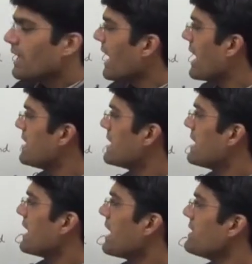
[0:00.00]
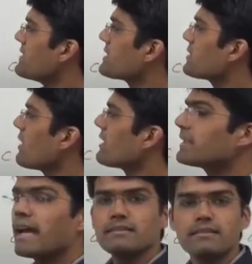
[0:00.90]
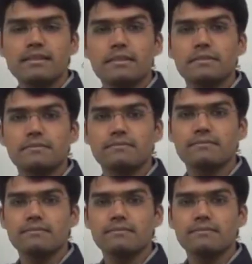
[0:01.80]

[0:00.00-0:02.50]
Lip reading: and A is taller than C.